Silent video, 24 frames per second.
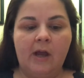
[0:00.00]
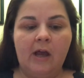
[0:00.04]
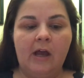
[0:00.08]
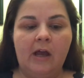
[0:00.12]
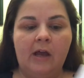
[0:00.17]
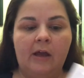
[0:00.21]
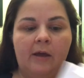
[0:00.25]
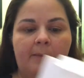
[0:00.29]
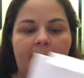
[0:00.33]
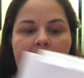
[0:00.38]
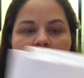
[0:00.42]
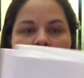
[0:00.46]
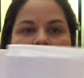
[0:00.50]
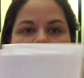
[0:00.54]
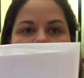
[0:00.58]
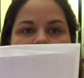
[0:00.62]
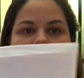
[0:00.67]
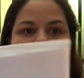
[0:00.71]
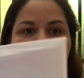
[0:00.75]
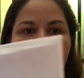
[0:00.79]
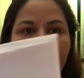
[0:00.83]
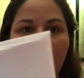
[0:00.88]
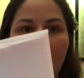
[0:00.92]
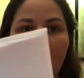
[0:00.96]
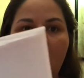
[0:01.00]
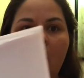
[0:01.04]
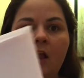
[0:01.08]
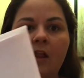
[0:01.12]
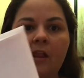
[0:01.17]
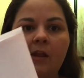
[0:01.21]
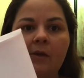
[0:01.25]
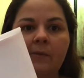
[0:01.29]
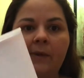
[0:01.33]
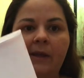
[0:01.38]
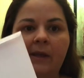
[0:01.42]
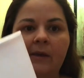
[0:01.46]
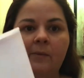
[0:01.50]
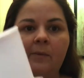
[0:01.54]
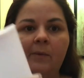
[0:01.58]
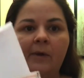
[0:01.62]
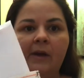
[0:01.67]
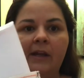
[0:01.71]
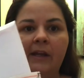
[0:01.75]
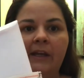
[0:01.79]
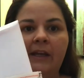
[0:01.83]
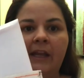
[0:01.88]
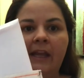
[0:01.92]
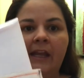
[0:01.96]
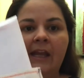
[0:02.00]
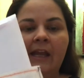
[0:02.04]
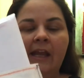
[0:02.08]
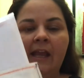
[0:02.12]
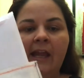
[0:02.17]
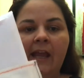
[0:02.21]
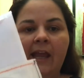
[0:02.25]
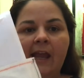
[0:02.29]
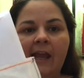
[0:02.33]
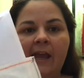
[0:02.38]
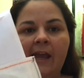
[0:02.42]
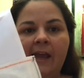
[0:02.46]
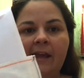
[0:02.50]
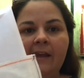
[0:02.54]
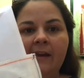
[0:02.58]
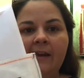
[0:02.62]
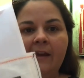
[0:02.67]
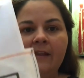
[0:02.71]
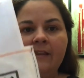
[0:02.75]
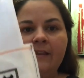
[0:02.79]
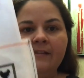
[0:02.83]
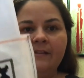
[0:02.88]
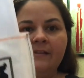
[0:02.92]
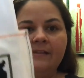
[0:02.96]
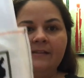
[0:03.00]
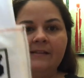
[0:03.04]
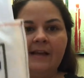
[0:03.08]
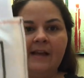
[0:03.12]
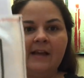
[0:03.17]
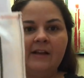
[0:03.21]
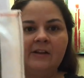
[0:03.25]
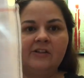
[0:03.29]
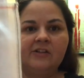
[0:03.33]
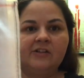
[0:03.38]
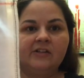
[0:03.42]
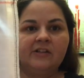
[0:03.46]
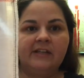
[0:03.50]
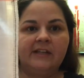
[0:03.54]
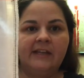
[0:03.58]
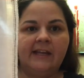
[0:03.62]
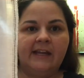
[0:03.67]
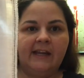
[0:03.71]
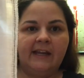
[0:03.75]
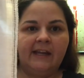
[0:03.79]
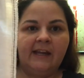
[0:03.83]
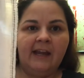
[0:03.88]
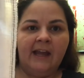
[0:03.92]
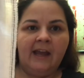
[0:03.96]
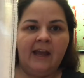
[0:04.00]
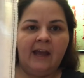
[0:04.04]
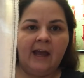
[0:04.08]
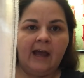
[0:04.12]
I did a Halloween one, and this is actually,